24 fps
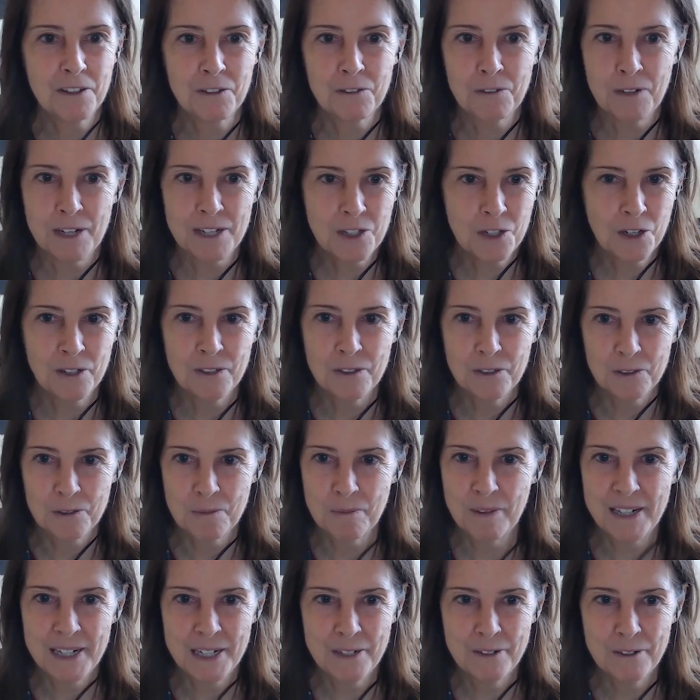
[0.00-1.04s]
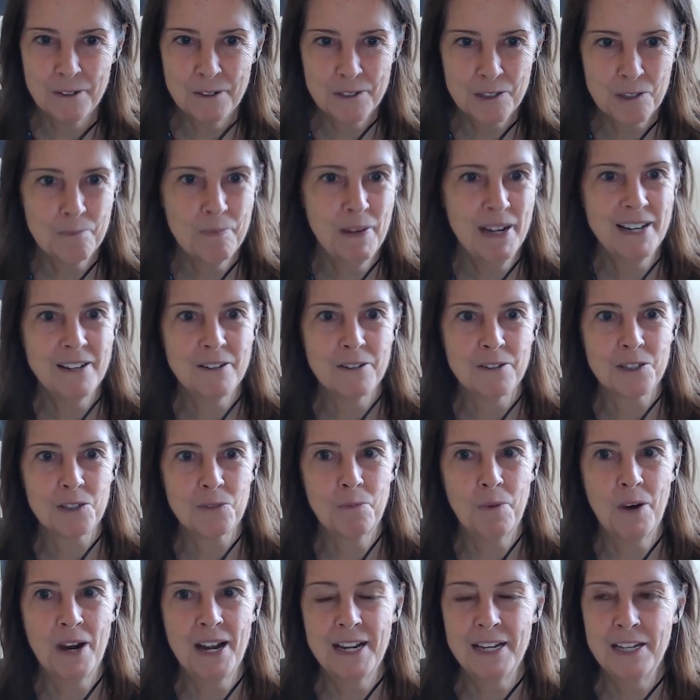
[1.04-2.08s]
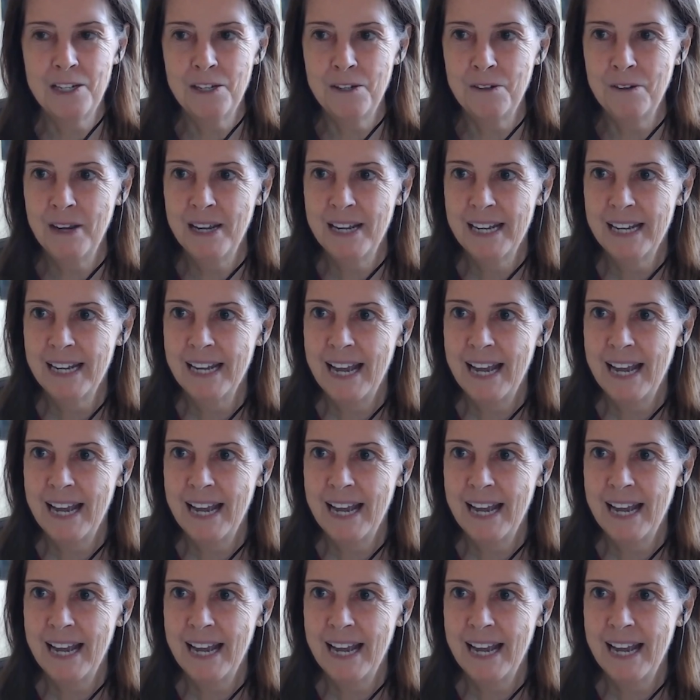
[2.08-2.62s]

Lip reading: threshold by your spouse, where you